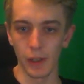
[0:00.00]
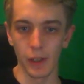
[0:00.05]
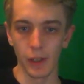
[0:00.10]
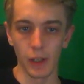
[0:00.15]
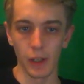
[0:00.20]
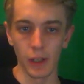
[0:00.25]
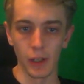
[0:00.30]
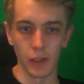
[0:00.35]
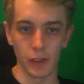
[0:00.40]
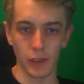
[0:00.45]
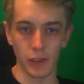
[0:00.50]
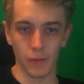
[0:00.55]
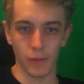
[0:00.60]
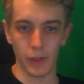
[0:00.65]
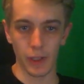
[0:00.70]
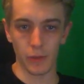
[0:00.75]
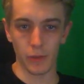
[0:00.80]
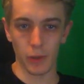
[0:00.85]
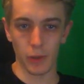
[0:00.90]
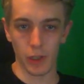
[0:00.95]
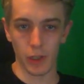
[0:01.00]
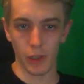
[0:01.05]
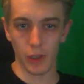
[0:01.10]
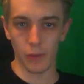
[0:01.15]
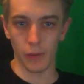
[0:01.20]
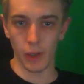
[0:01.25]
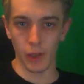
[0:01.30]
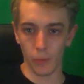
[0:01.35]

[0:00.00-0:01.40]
So for this one, I know that I want